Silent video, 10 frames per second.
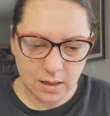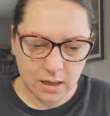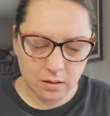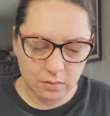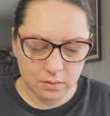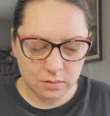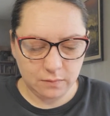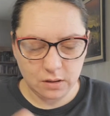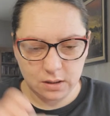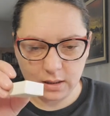eight of those.
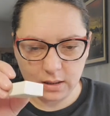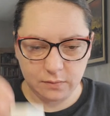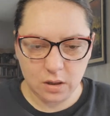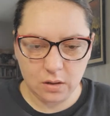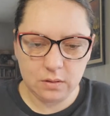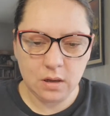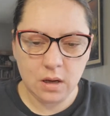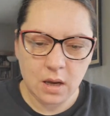50 cents for those.